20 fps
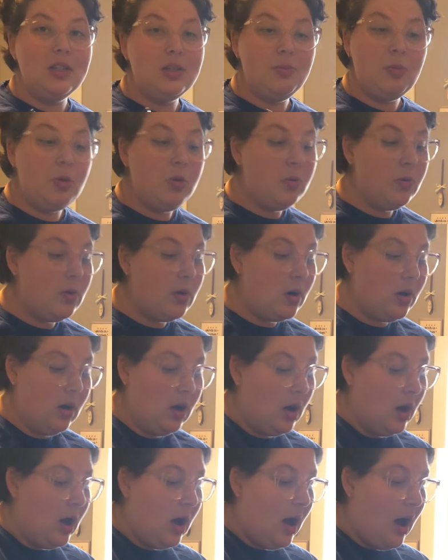spoon.
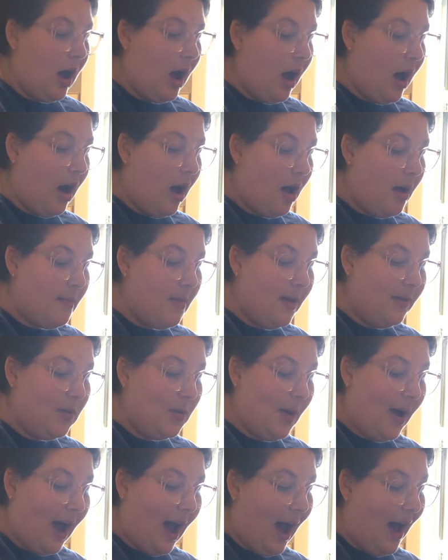If
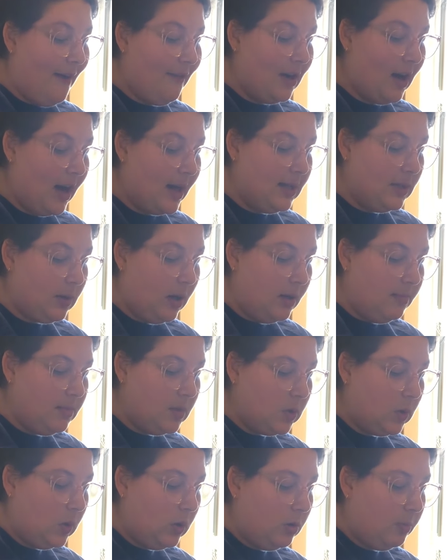you have an ice cream
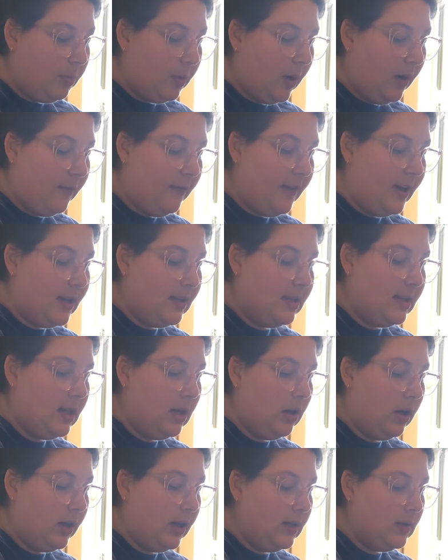scoop or a fancy
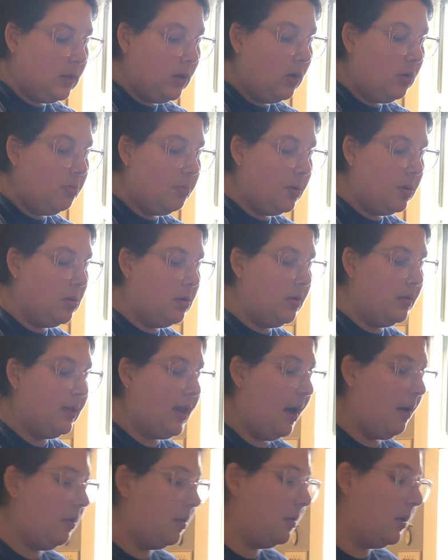cookie scoop,
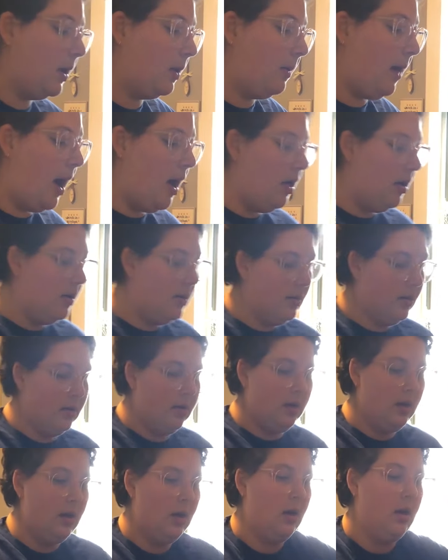that would work well.
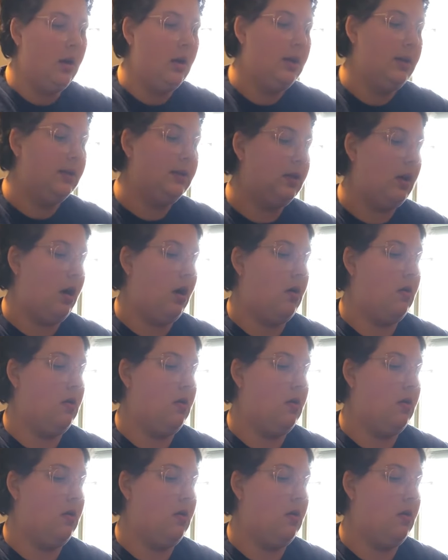So